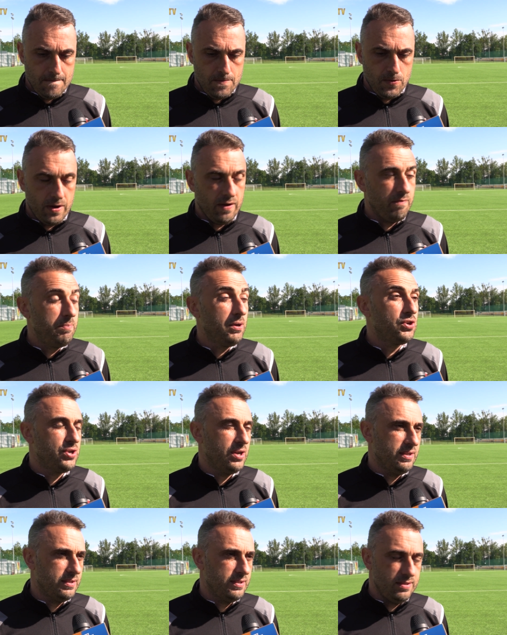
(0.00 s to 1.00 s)
we have big
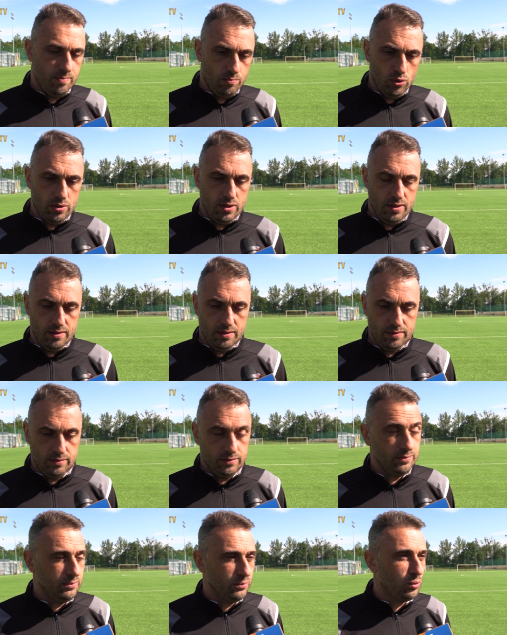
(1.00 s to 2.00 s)
chance Bogdan
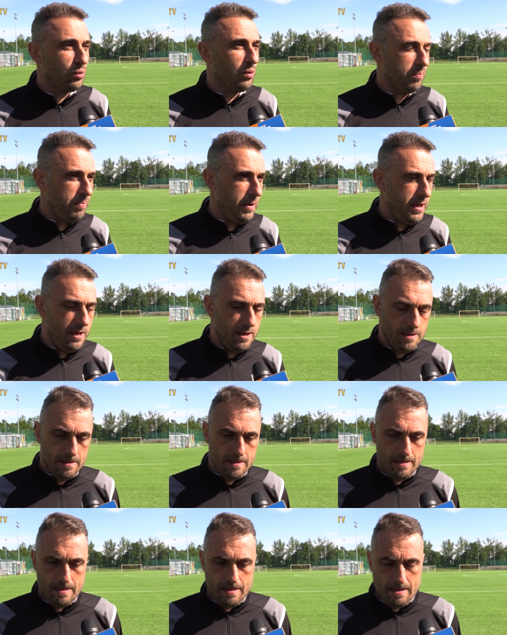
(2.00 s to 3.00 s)
to don't play
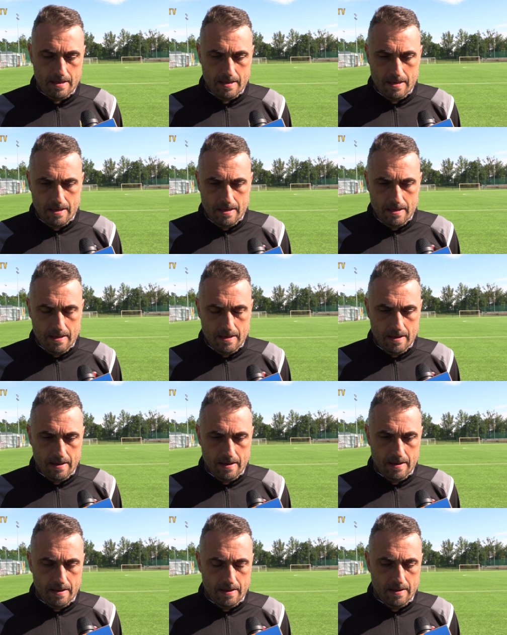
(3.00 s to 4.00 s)

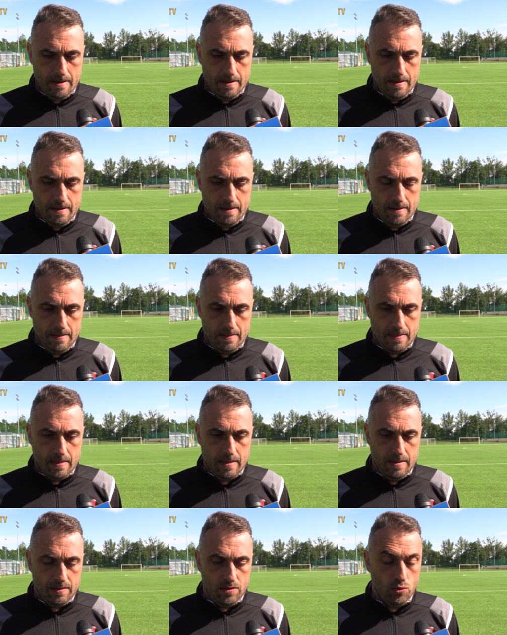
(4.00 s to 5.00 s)
and
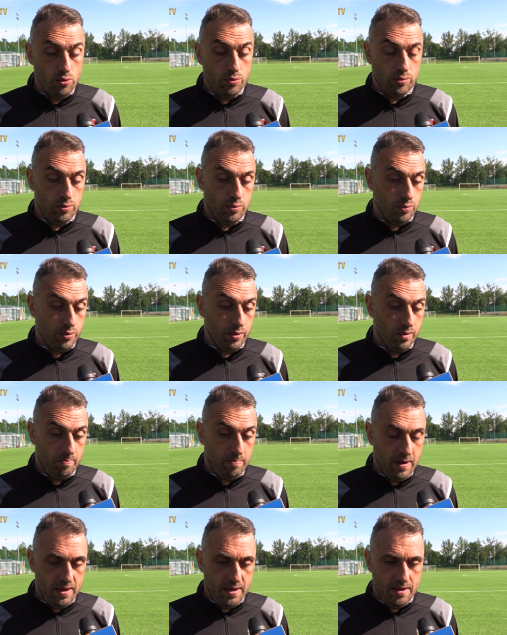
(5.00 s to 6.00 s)
who will
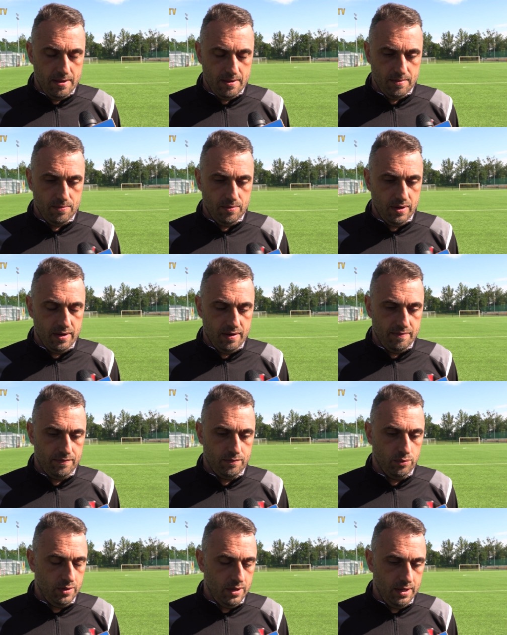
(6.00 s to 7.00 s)
play. We
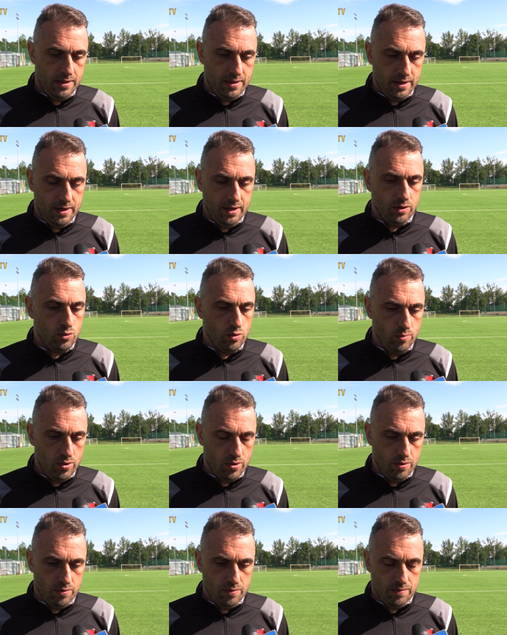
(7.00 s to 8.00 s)
have today training
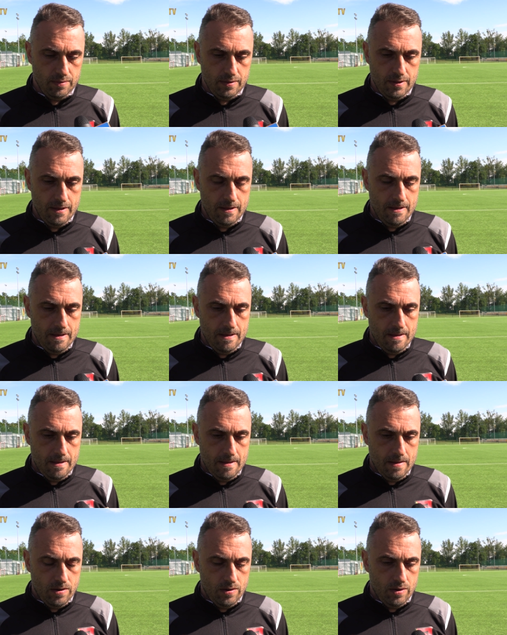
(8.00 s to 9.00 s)
tomorrow.
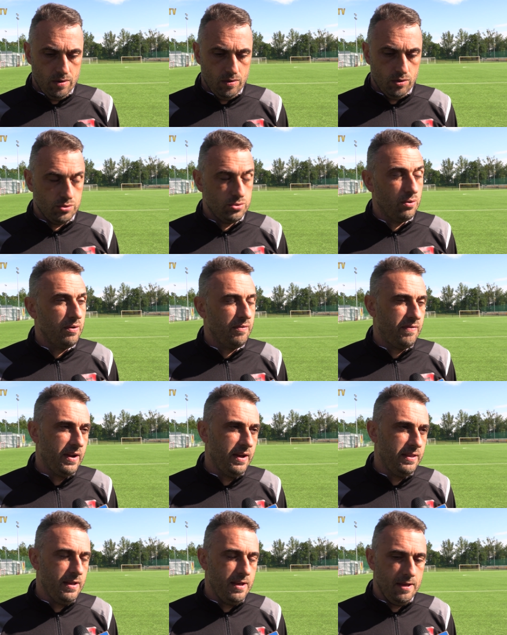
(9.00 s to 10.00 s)
Also on
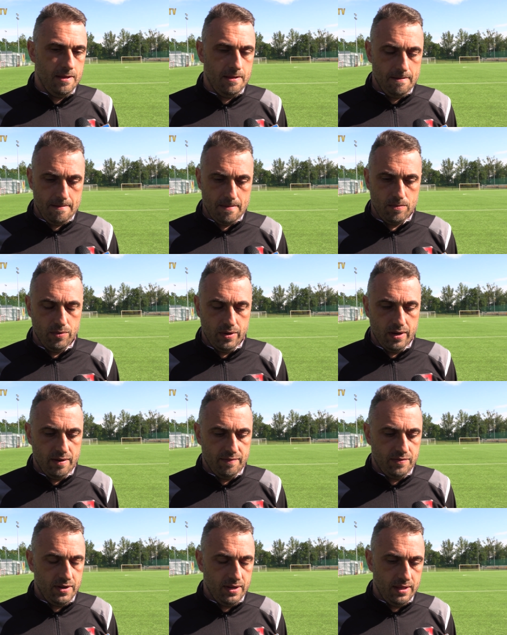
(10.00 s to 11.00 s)
Friday, we
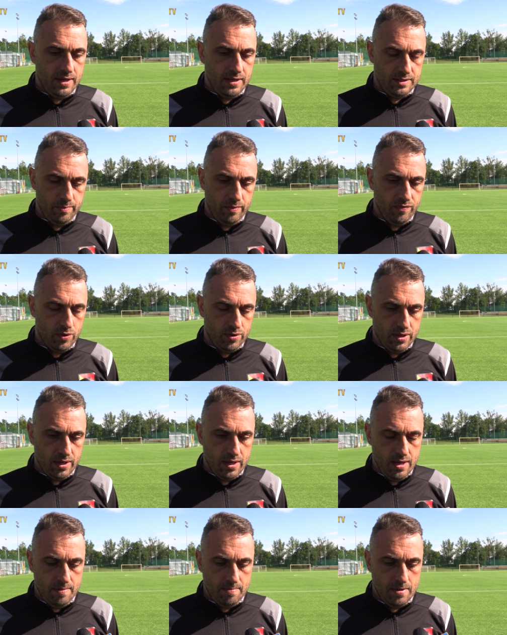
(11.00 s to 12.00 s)
have three days before the
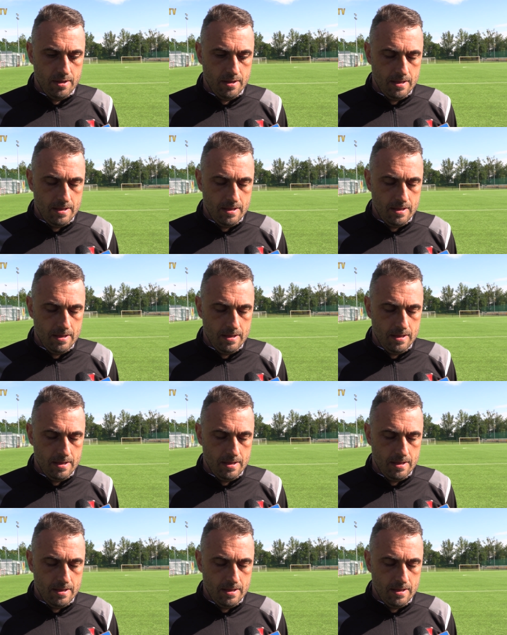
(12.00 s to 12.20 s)
game,